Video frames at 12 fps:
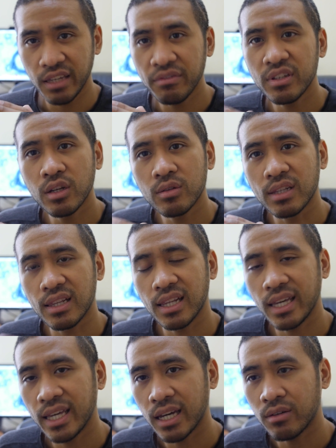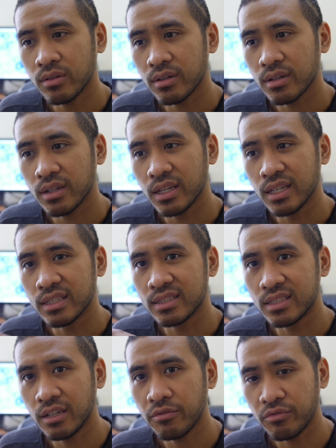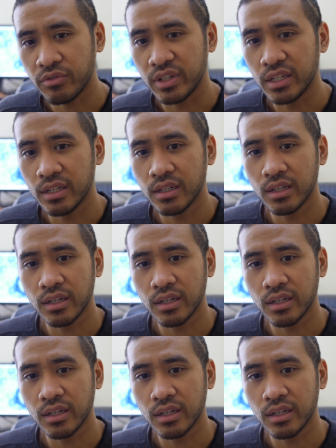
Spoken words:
even though the layout is different,